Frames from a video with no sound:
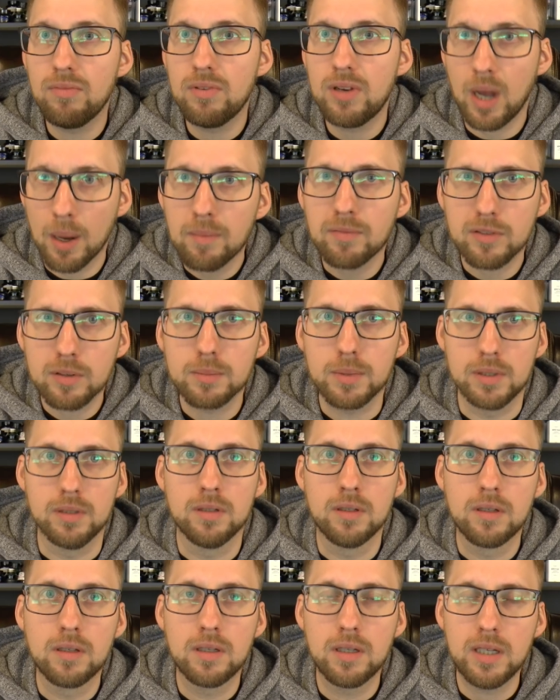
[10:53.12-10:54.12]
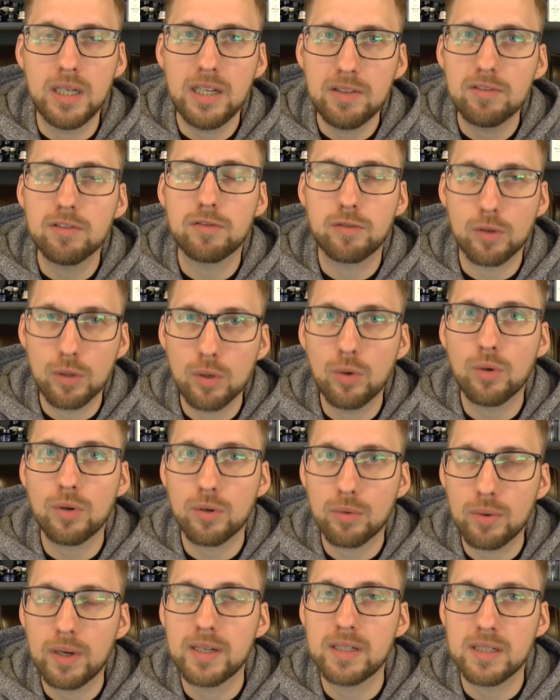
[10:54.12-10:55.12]
comfortable even for
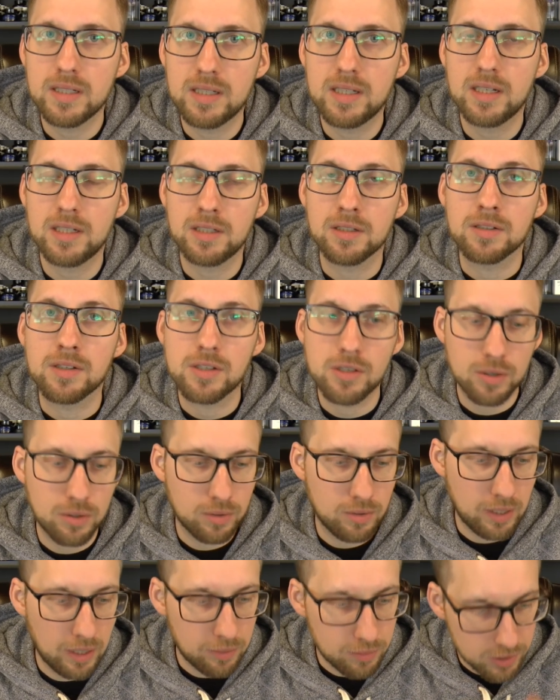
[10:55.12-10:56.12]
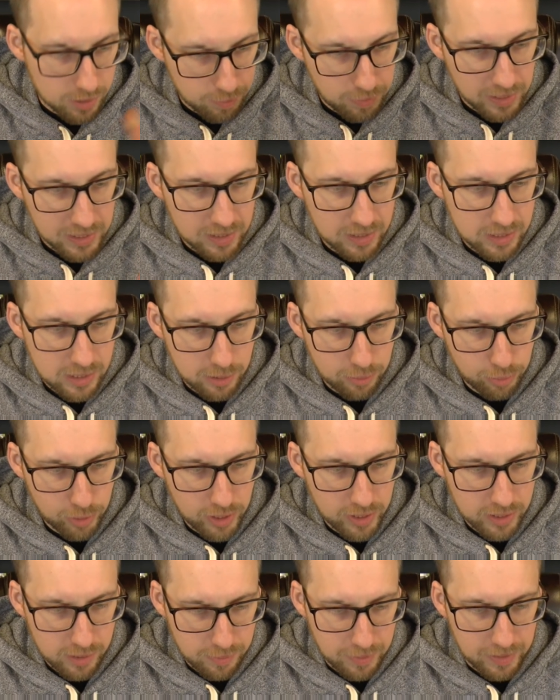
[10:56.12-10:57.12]
longer writing sessions. So I was pleasantly
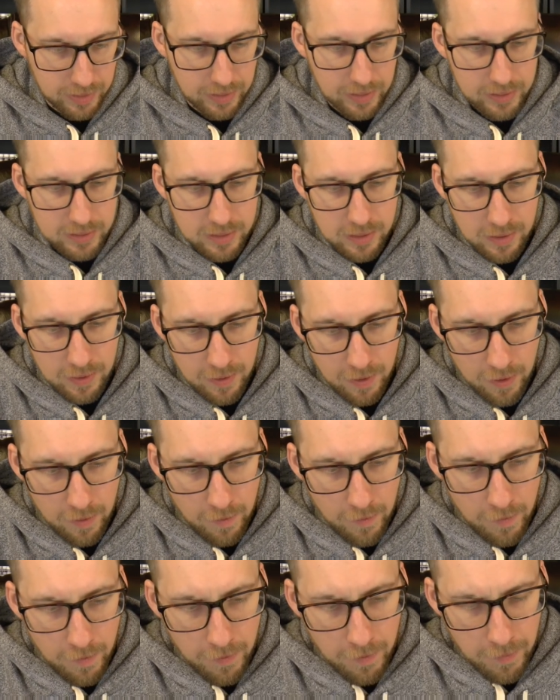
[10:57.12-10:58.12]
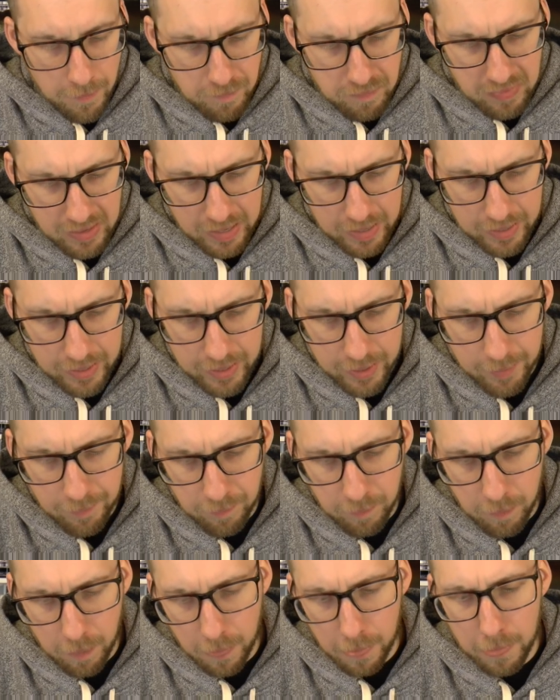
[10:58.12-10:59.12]
surprised by that.
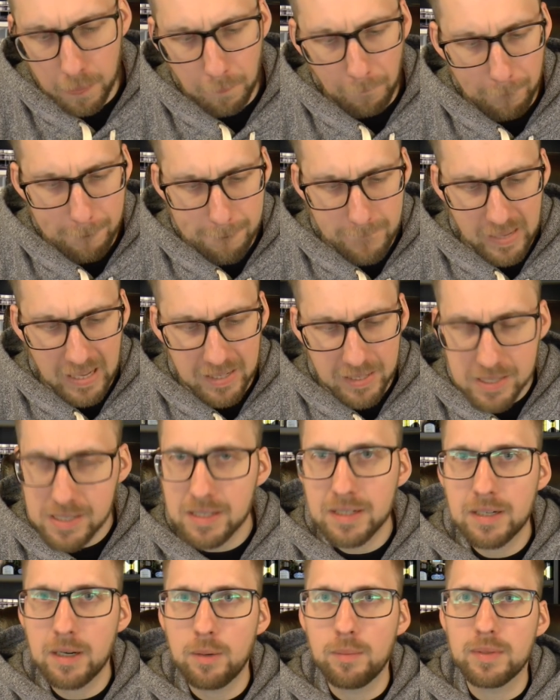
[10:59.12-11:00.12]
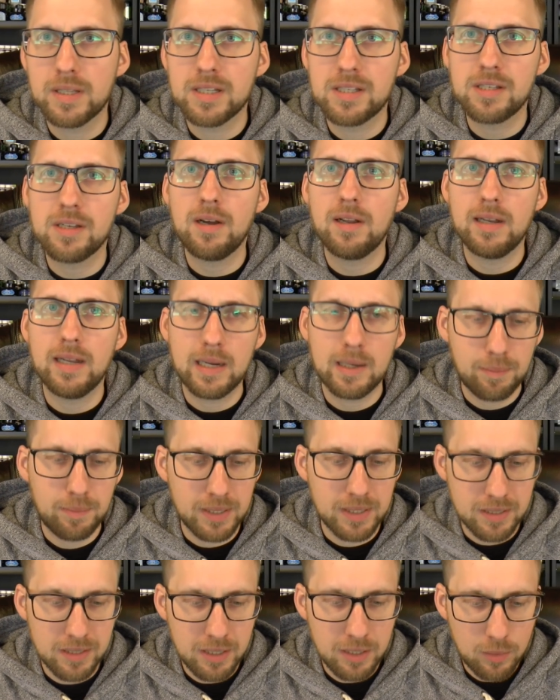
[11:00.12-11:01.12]
Um, it doesn't come with the Sarlacc
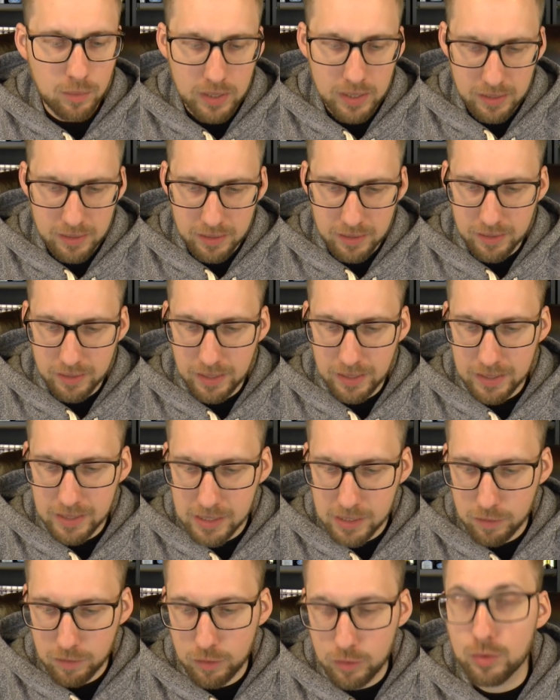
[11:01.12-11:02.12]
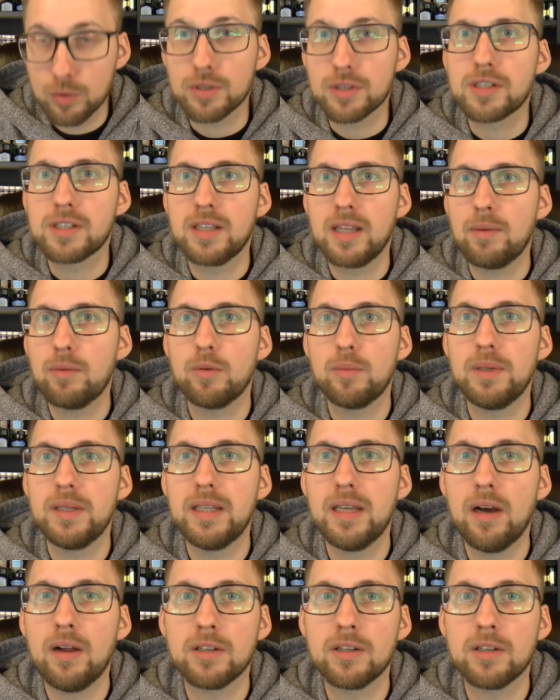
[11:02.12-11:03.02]
pit inkwell. That is, of course, that would be the